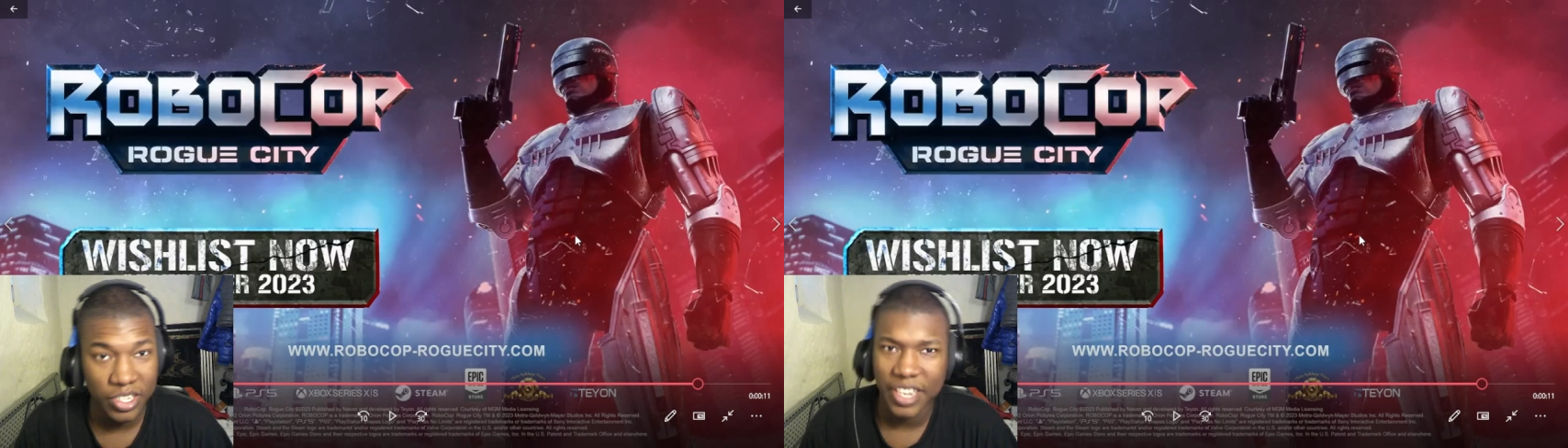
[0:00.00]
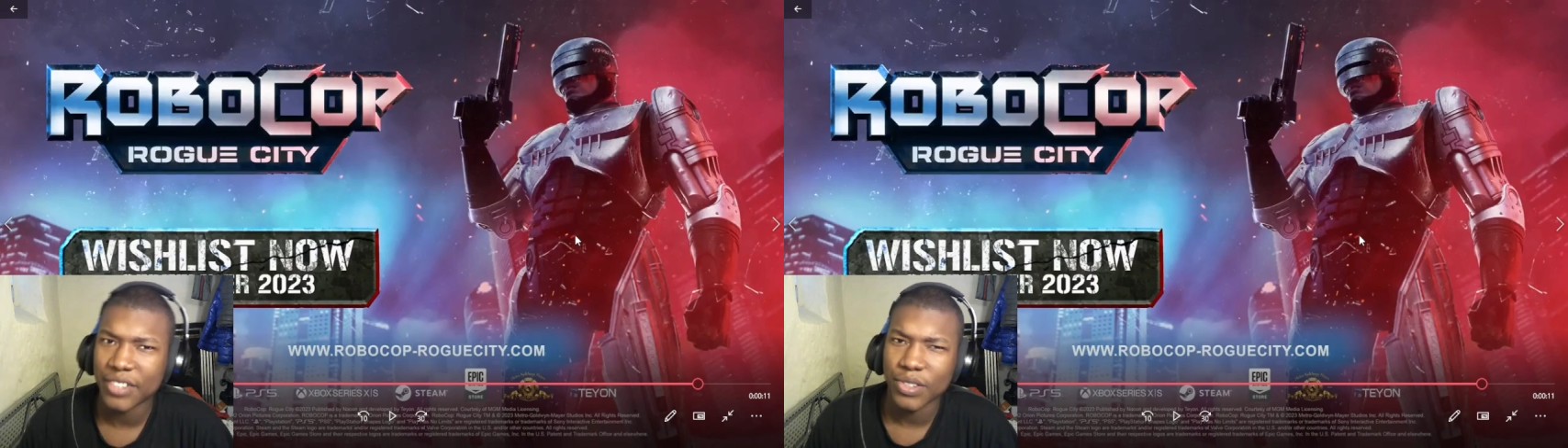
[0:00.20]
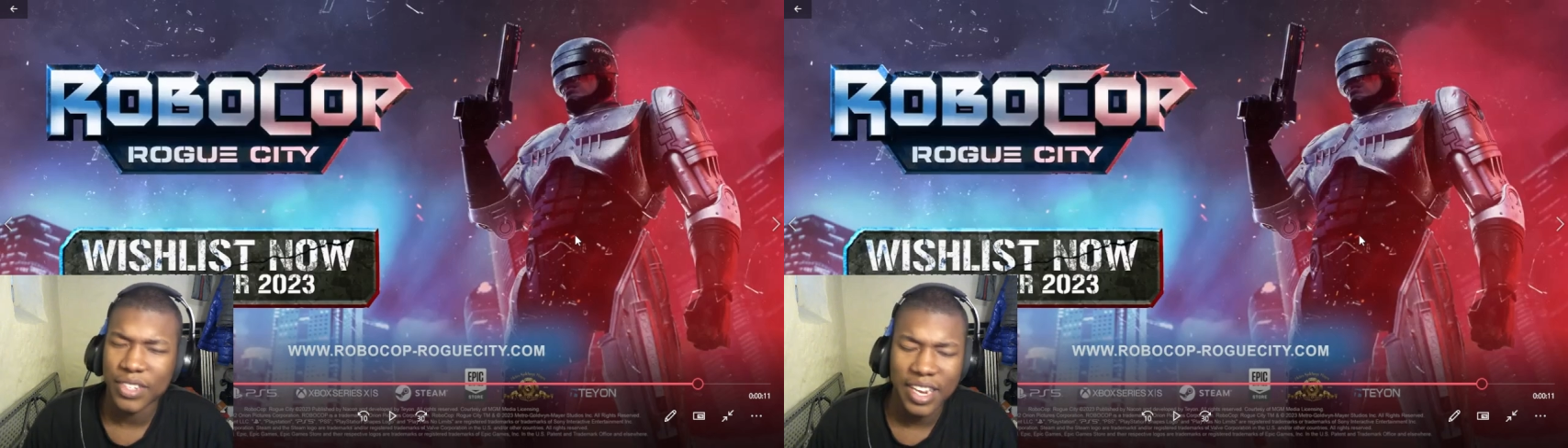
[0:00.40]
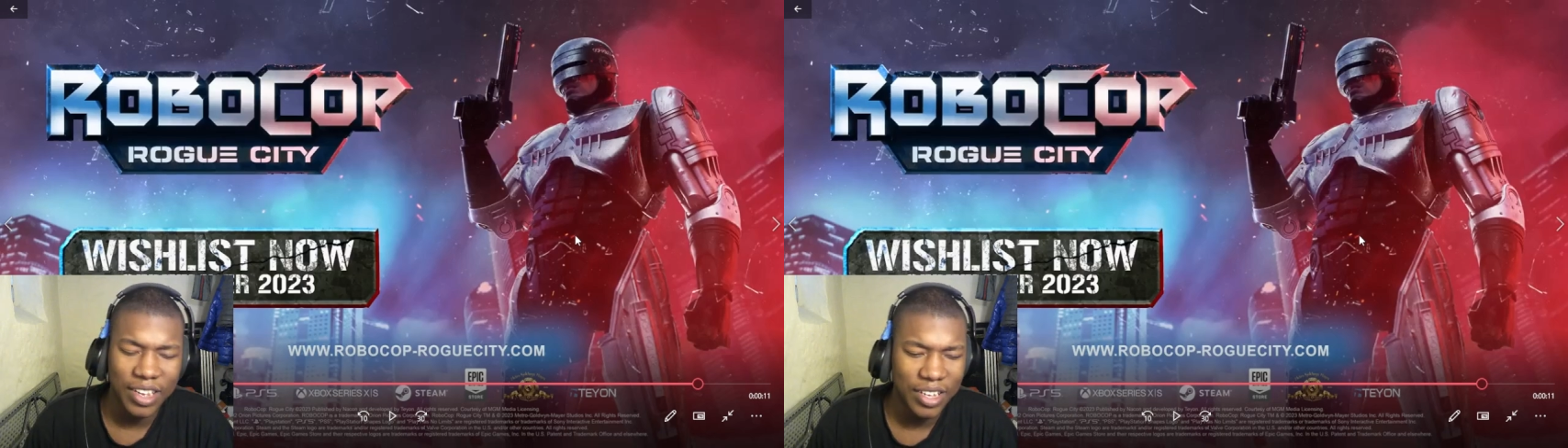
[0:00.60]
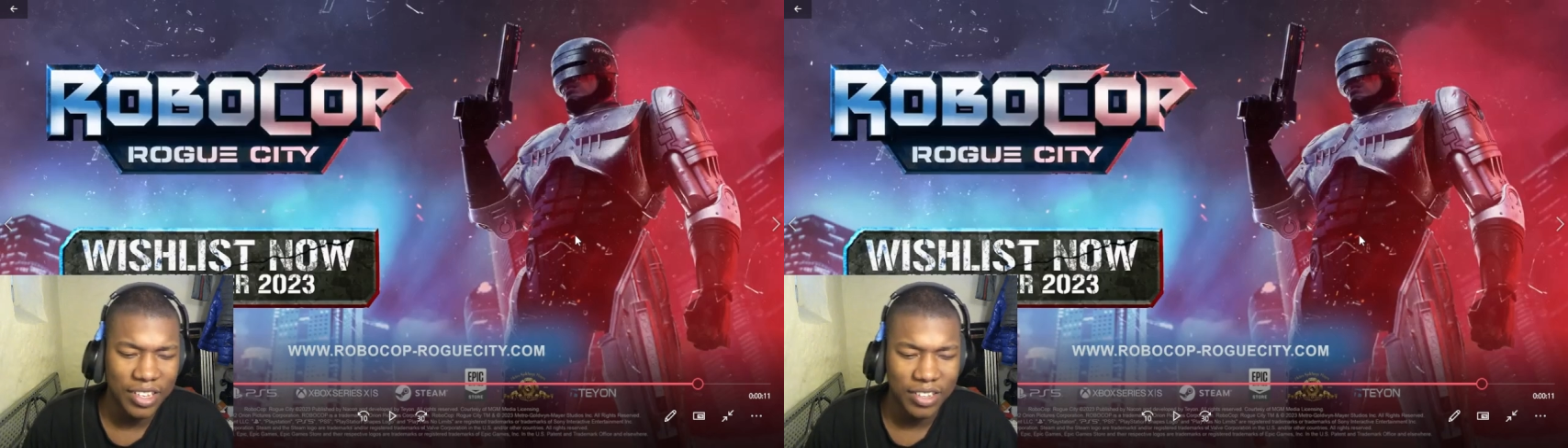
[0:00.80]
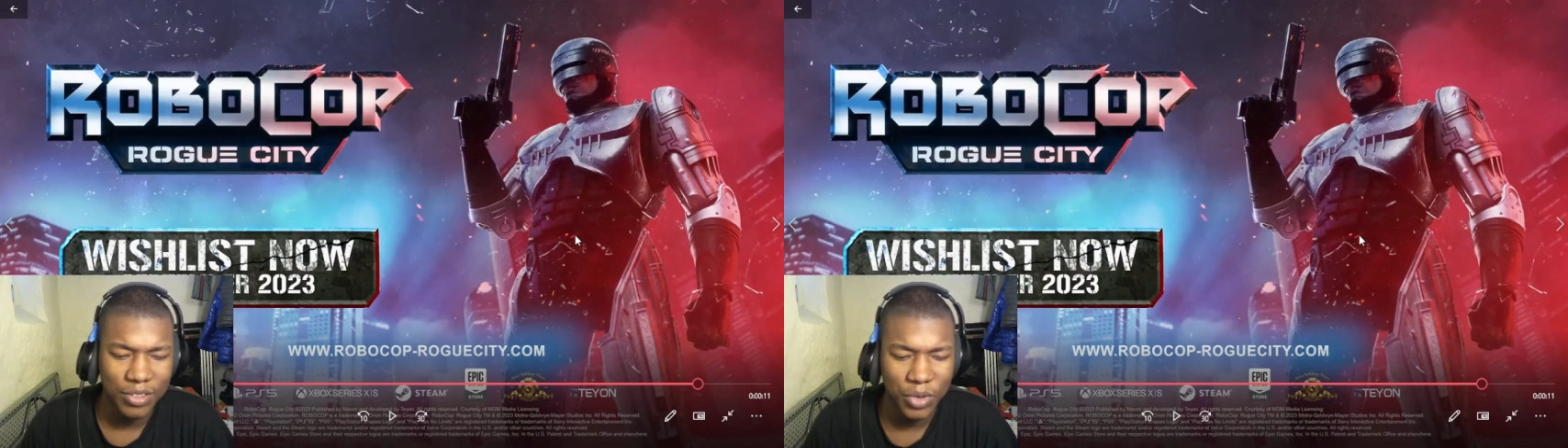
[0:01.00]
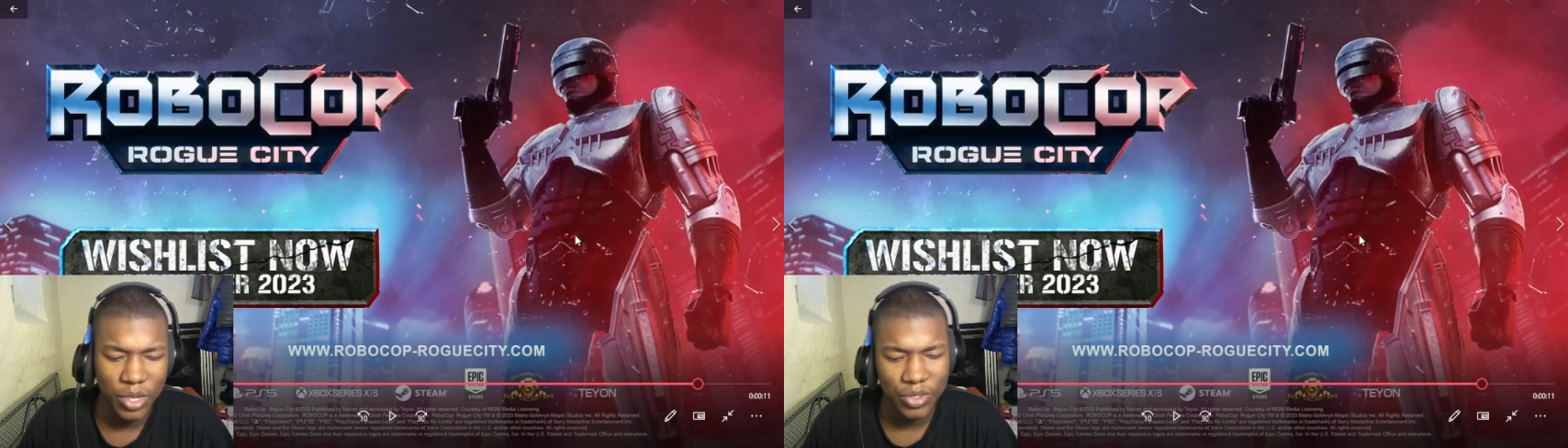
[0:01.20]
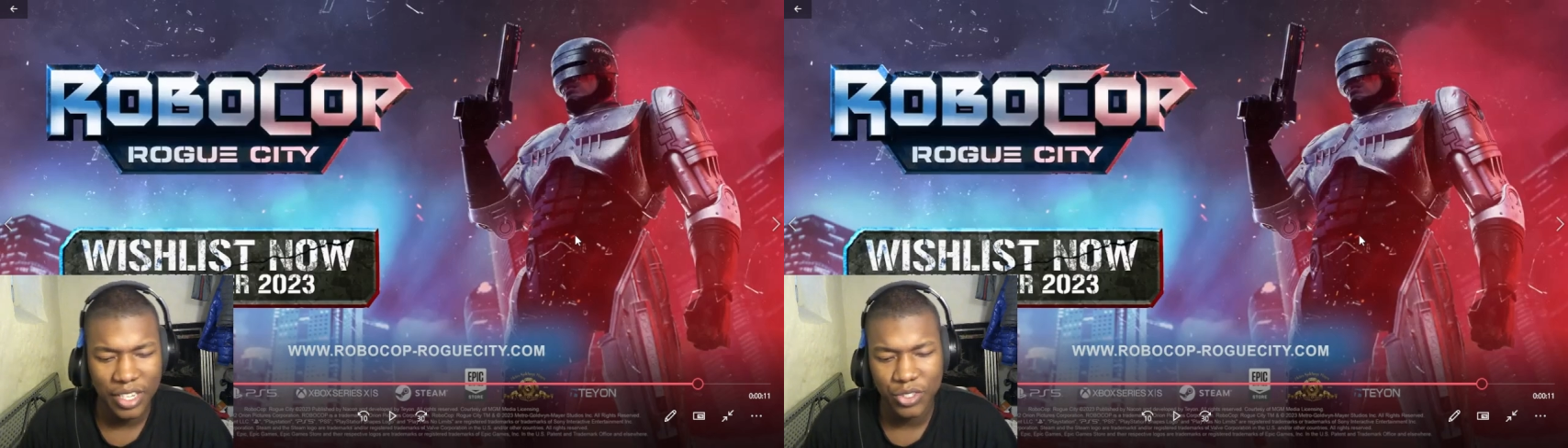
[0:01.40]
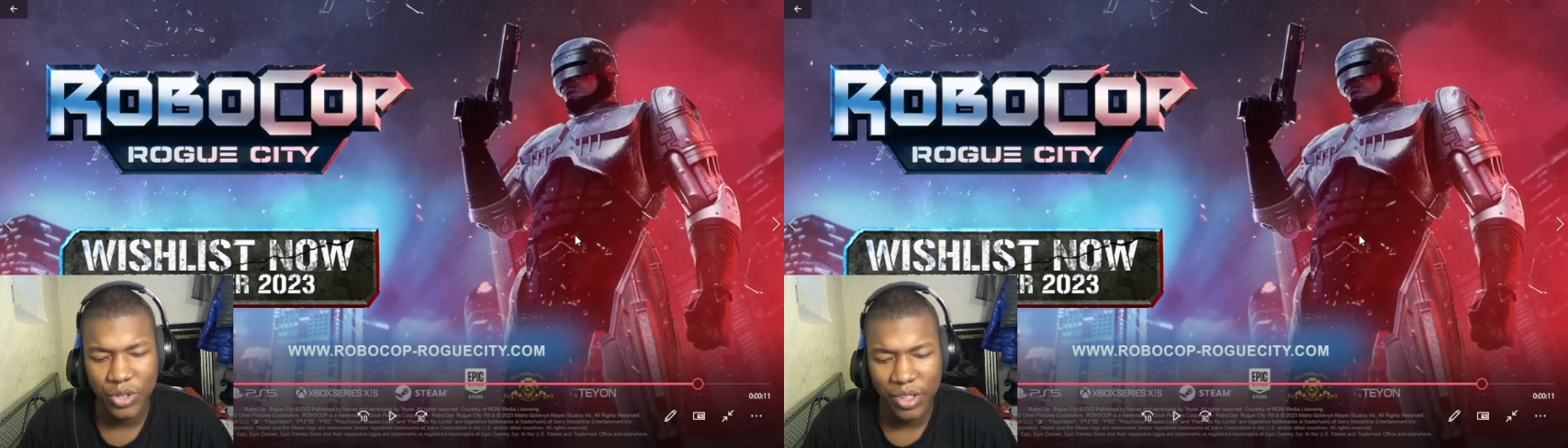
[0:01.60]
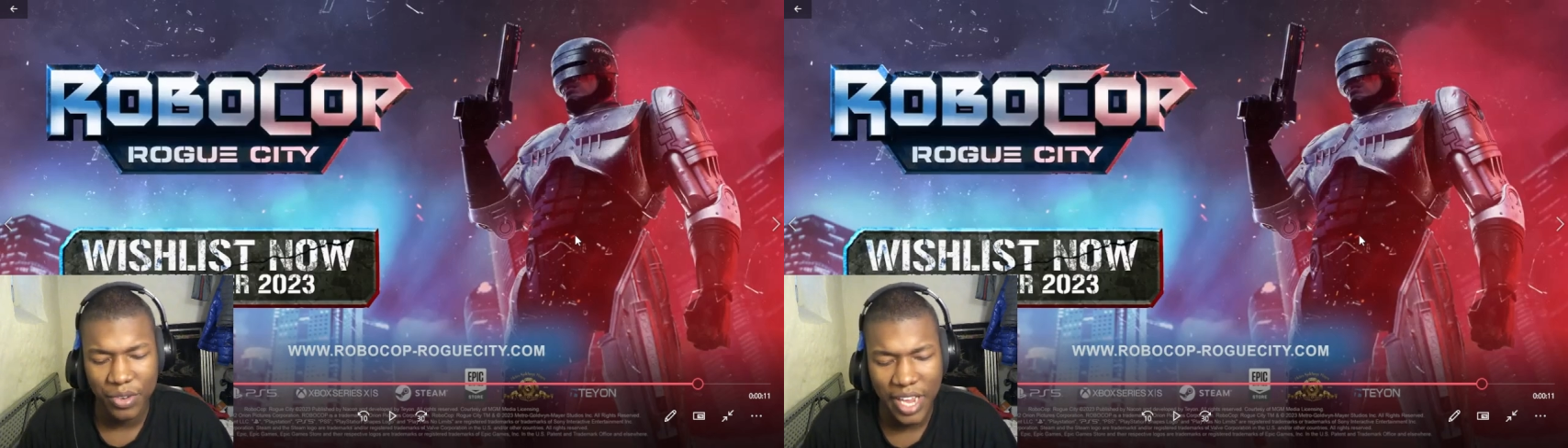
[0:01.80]
sorry, intro, not a the way it was like a
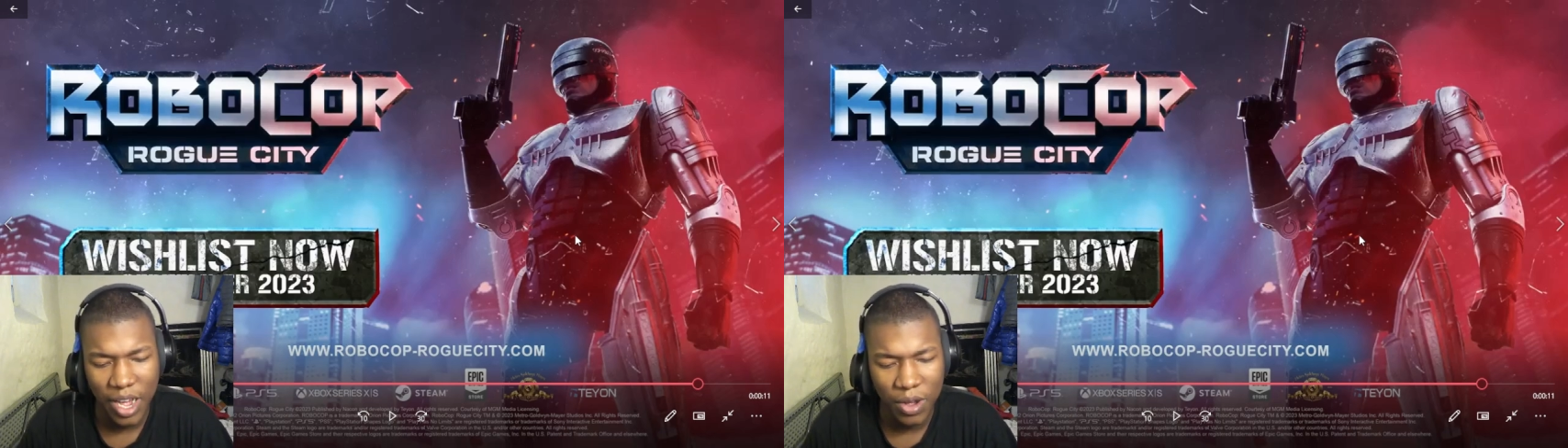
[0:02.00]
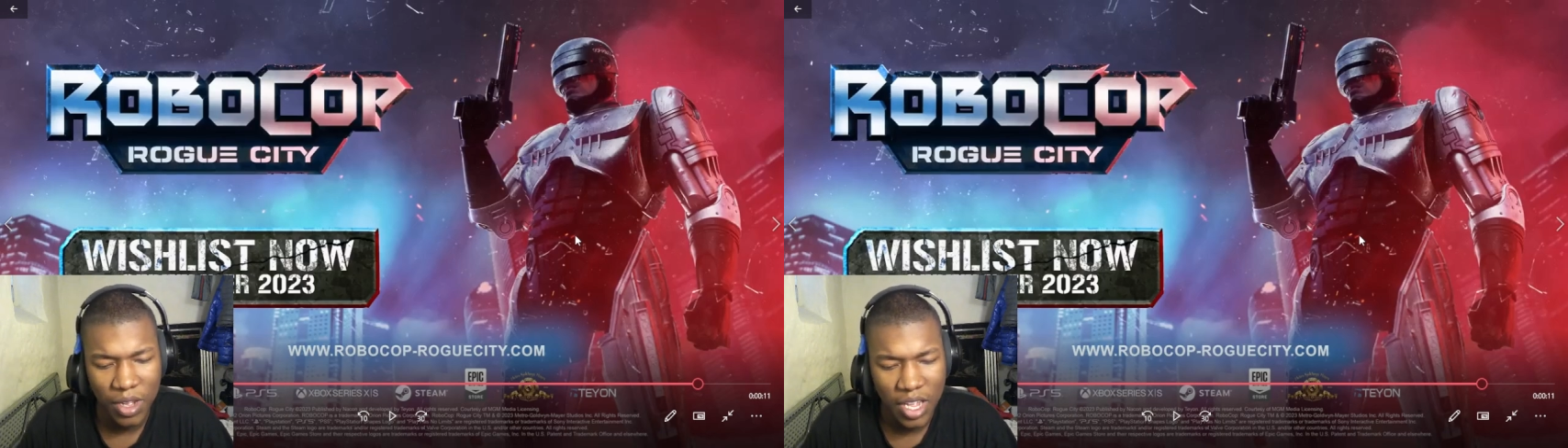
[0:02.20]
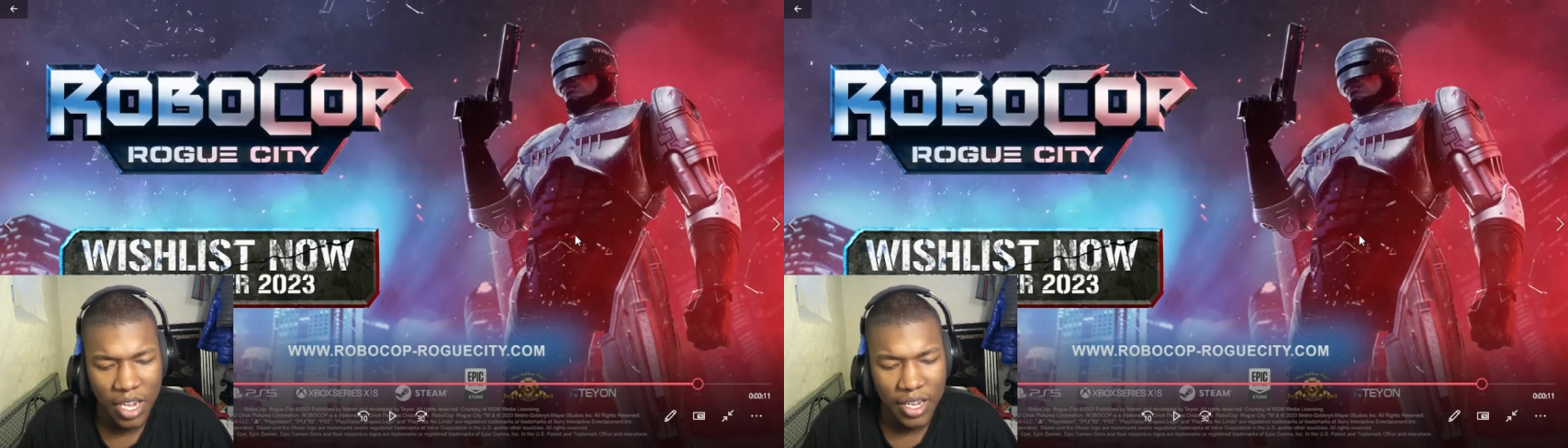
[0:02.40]
trailer now.